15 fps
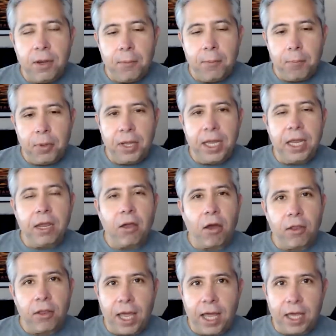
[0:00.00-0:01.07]
playing
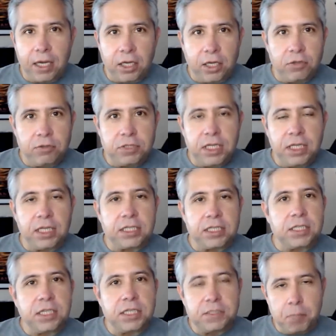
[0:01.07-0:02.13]
on that, using this
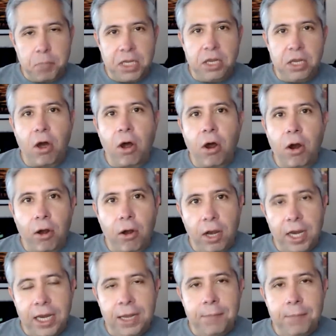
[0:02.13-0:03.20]
this PR
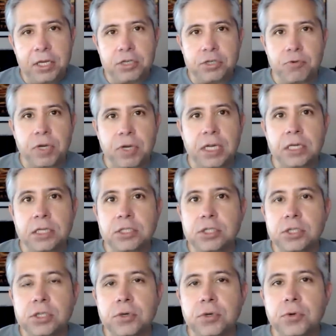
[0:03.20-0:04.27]
imagery
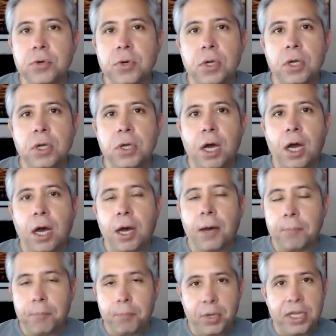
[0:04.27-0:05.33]
to
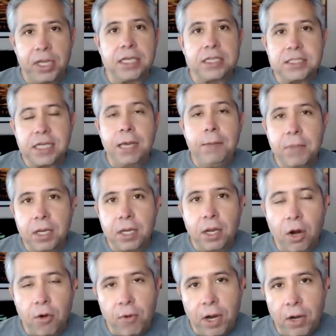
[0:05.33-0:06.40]
um, bring excitement
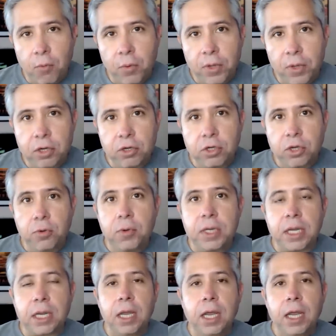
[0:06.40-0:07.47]
around what they're
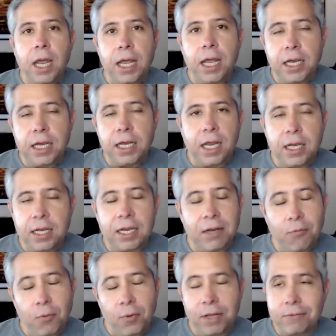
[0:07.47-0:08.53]
doing, and it it
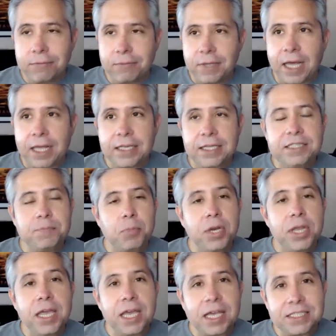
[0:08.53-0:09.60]
well at least
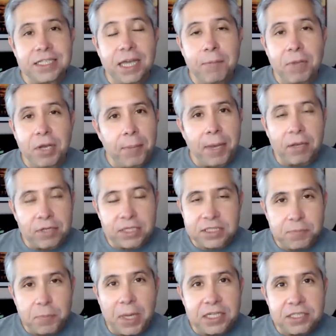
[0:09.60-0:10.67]
bringing excitement about the
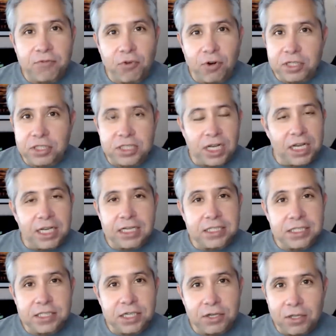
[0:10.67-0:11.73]
Space Force, not
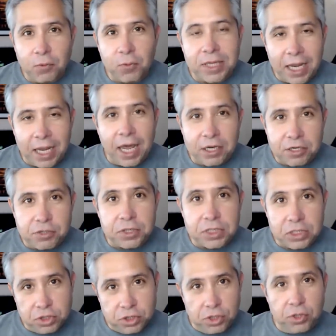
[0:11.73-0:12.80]
necessarily what they
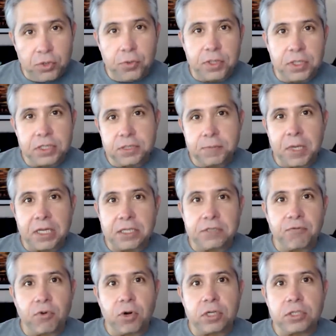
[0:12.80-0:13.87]
actually do in the Space
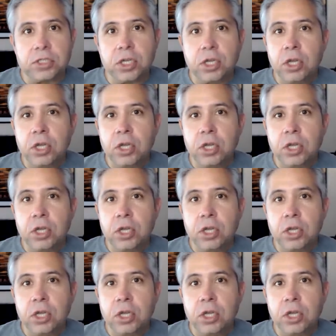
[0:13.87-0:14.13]
Force.